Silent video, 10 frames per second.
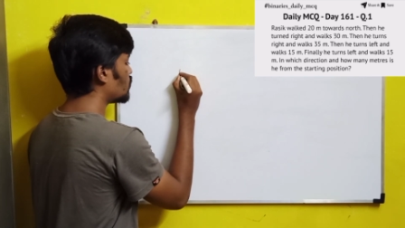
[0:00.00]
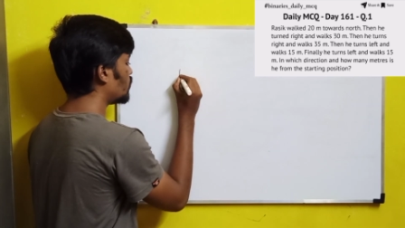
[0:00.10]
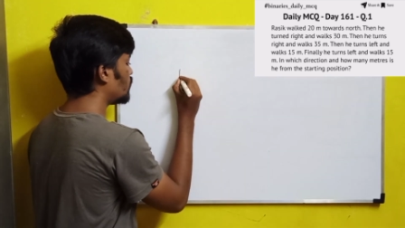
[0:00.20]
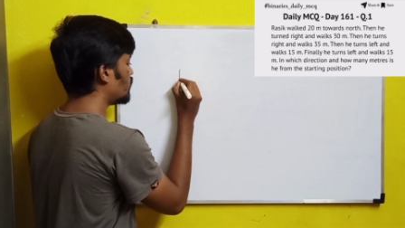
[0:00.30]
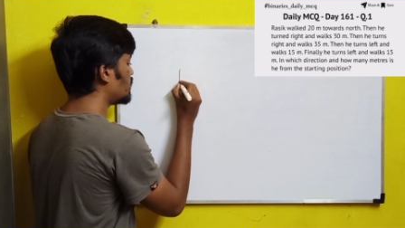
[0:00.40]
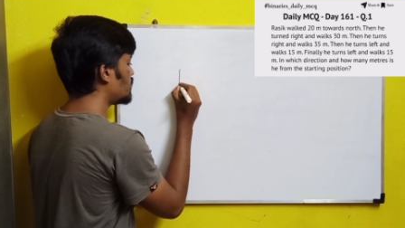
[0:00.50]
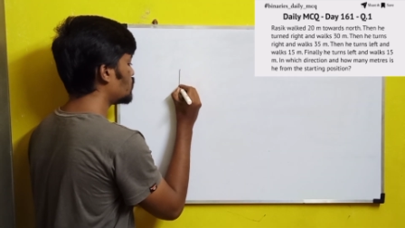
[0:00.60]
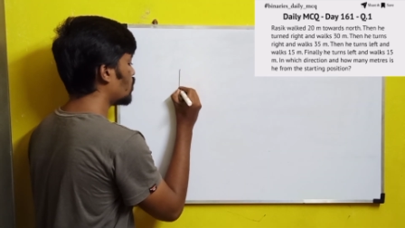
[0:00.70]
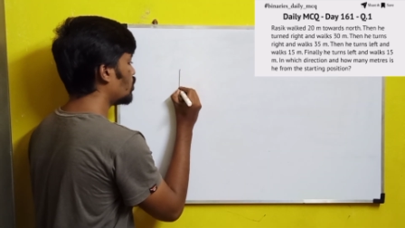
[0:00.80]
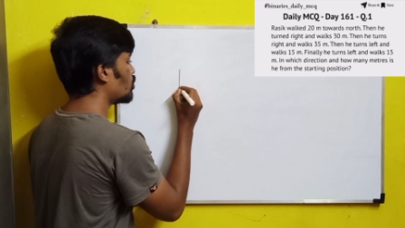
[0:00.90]
So
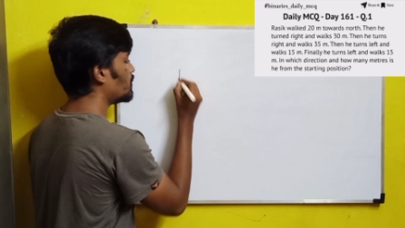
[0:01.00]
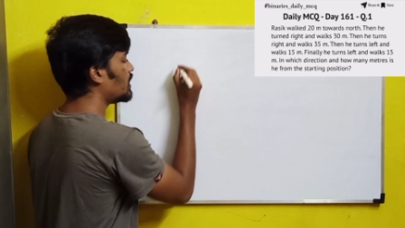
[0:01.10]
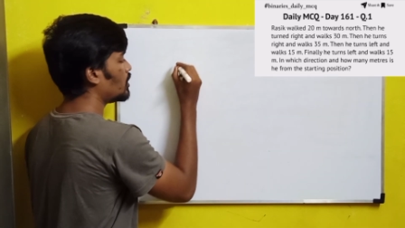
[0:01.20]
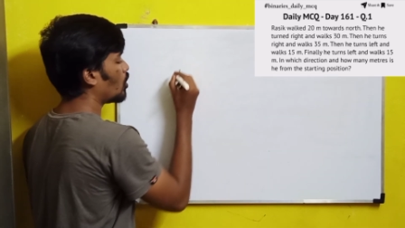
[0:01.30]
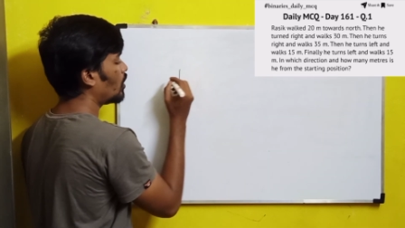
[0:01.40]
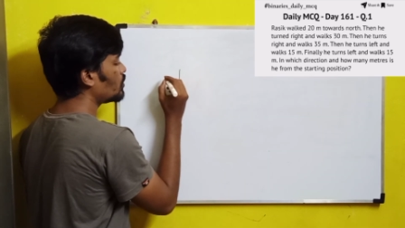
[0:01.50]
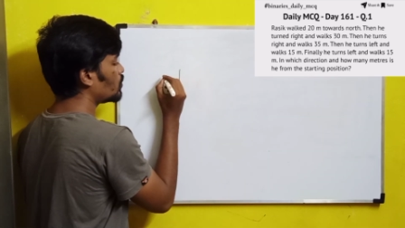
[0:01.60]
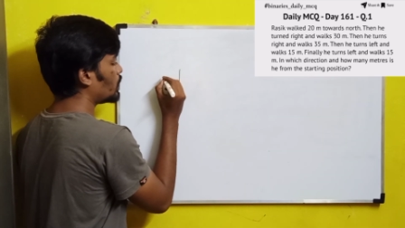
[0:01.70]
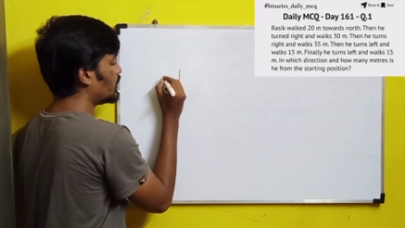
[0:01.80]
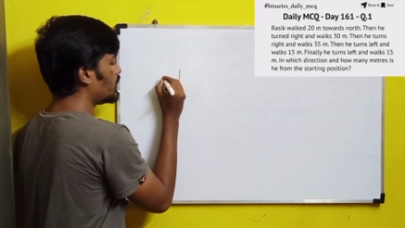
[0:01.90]
this is going to be the
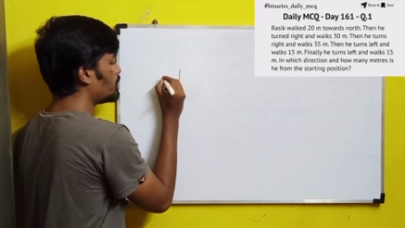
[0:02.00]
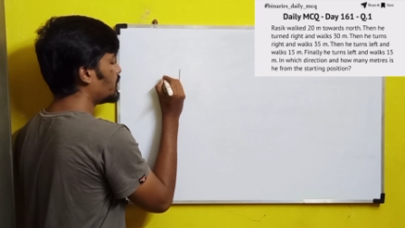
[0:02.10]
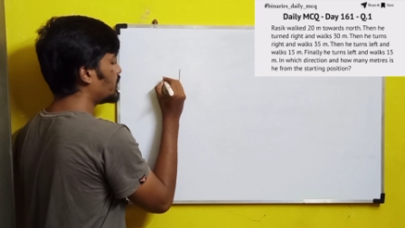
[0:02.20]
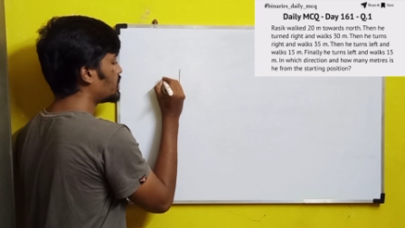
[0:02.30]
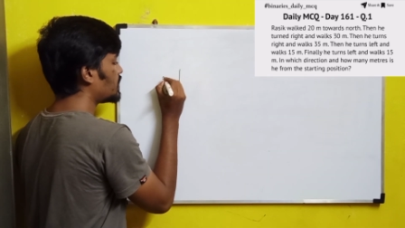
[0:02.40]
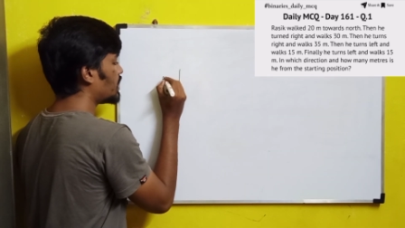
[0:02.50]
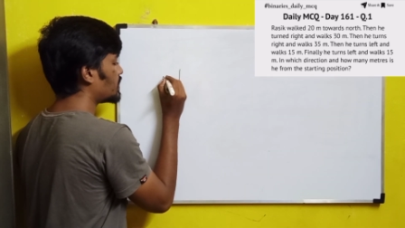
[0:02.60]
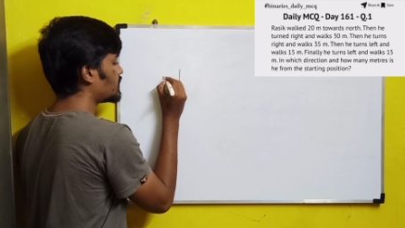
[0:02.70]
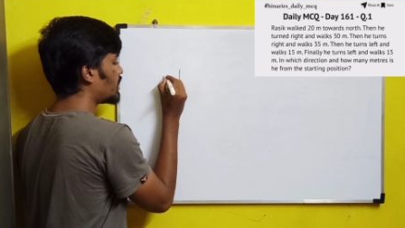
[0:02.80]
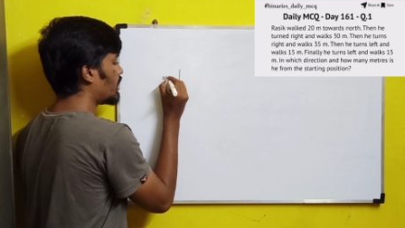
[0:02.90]
north. So 20 meters he
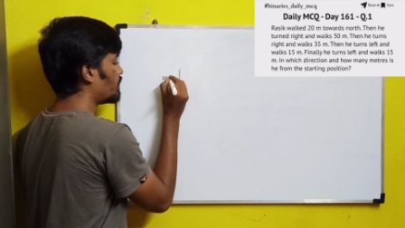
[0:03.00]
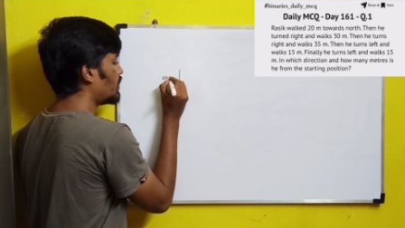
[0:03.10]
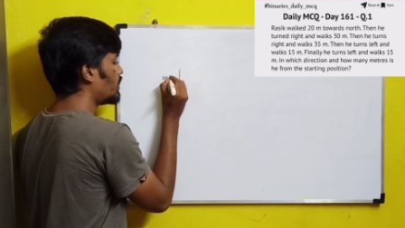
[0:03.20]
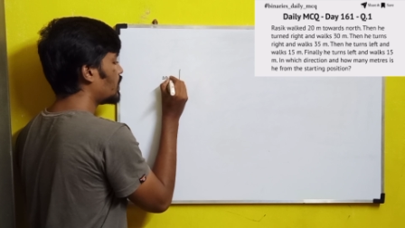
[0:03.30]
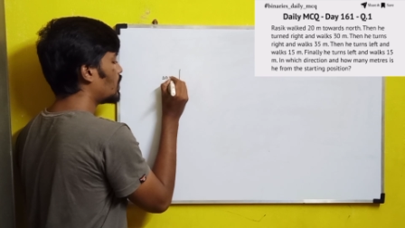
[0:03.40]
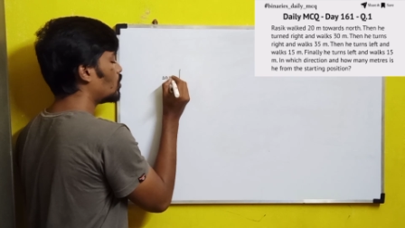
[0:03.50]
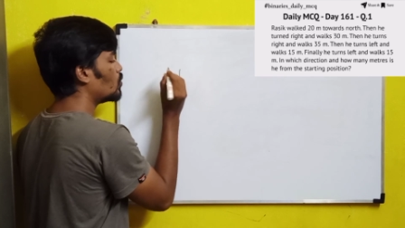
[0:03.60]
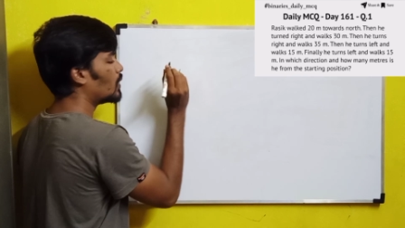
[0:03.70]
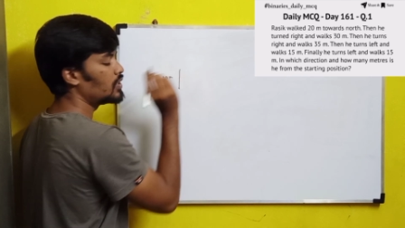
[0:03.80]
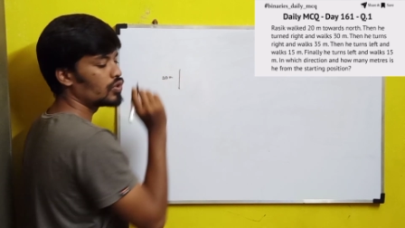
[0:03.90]
has travelled
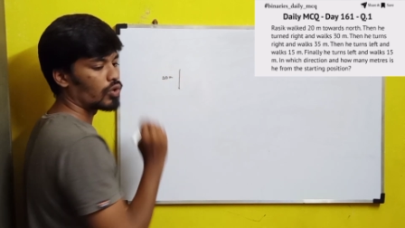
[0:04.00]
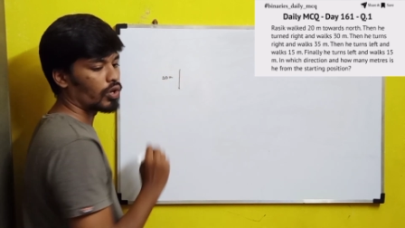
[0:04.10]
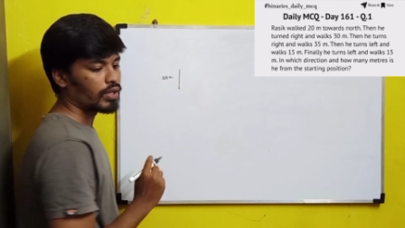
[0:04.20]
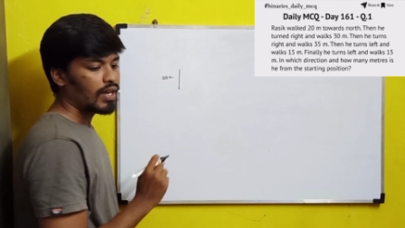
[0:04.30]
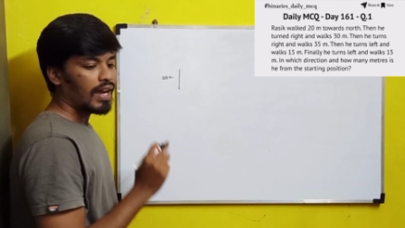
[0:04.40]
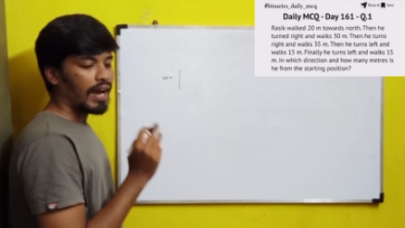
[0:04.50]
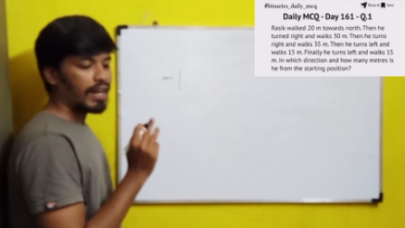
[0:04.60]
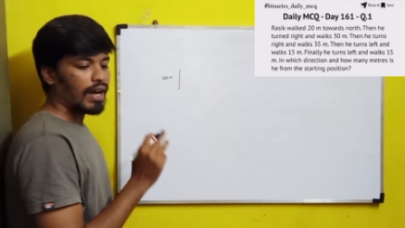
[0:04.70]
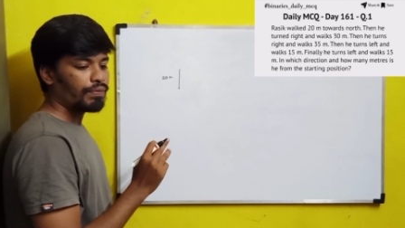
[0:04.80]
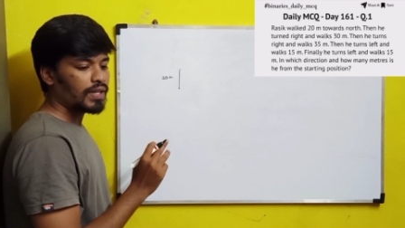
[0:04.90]
towards north,
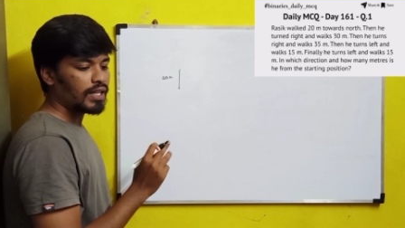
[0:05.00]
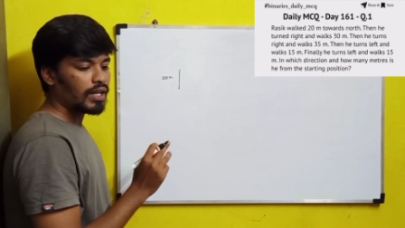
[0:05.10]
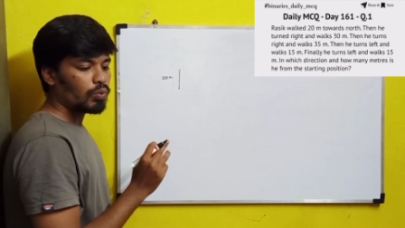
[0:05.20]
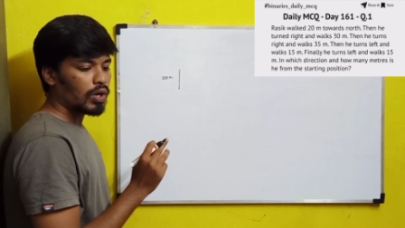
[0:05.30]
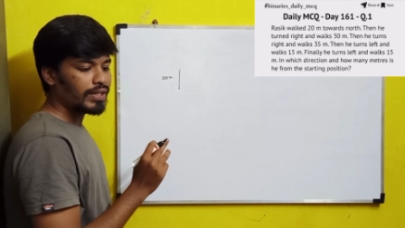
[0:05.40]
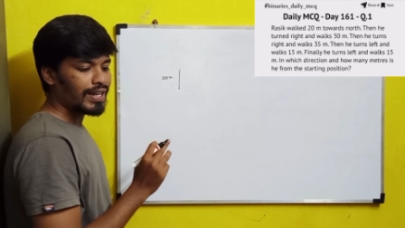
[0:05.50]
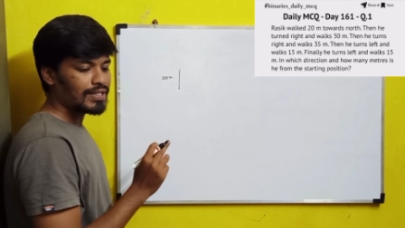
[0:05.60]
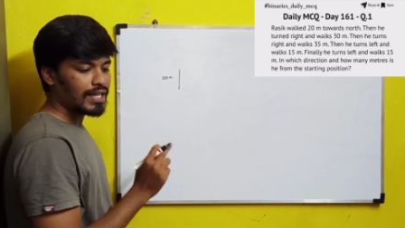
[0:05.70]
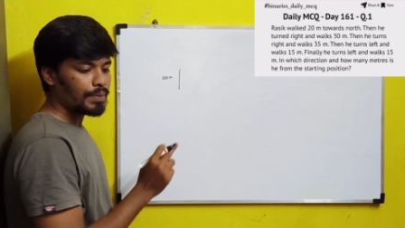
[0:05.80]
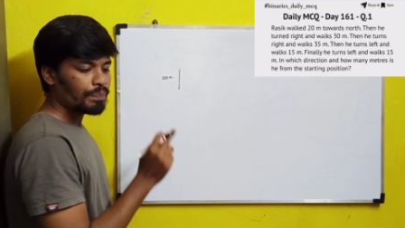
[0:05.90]
and after that what they
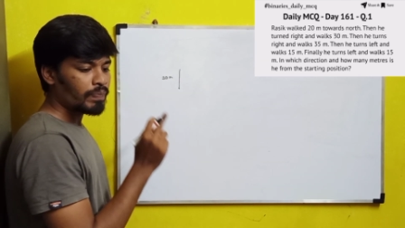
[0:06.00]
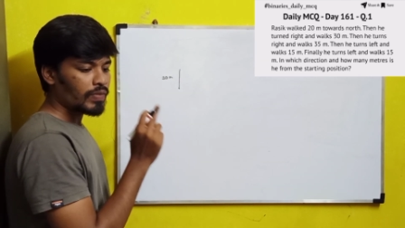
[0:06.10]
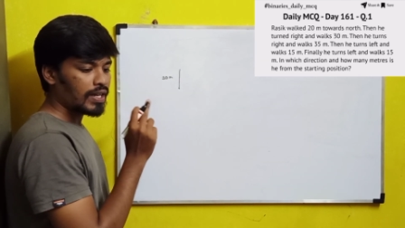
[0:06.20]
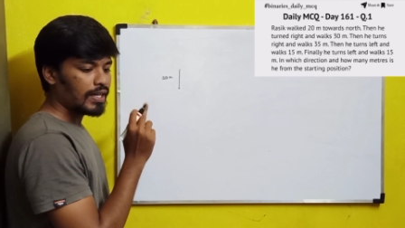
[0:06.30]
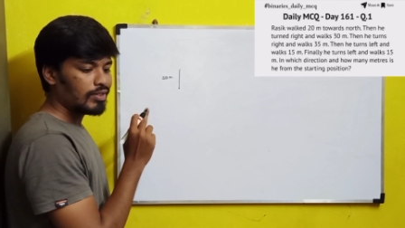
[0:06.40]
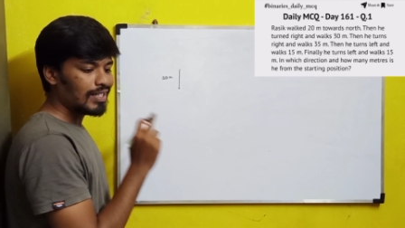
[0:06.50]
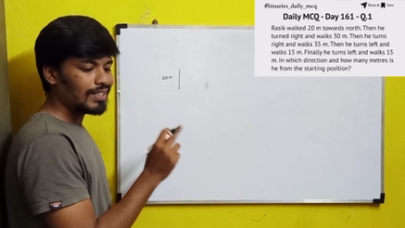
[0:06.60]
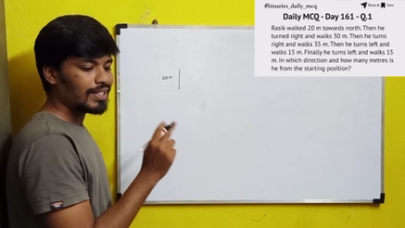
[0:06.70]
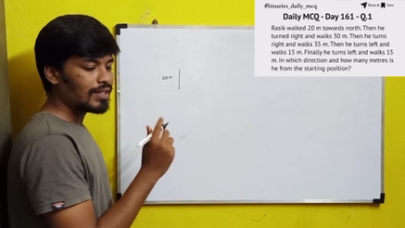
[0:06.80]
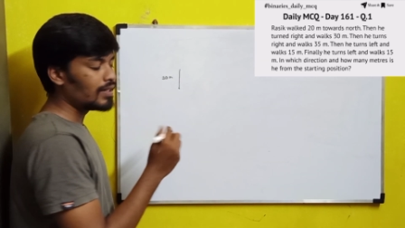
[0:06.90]
are saying, he
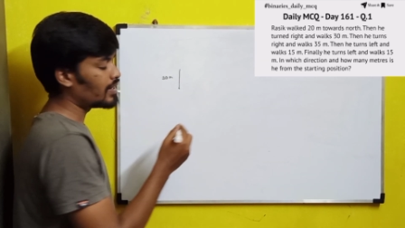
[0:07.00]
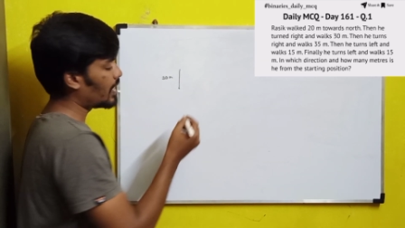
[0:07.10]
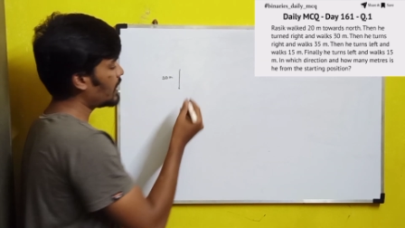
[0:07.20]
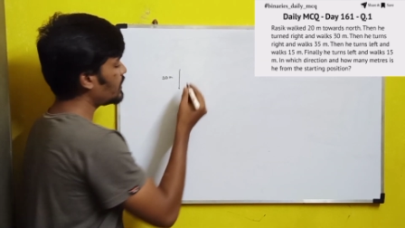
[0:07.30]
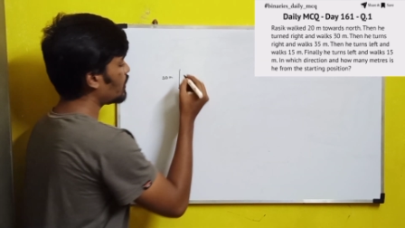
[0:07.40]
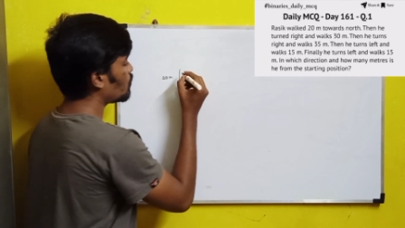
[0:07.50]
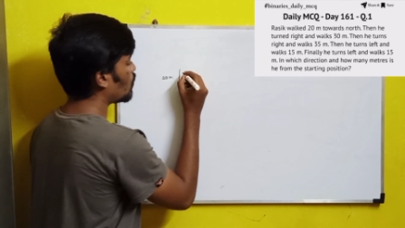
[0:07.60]
then turned right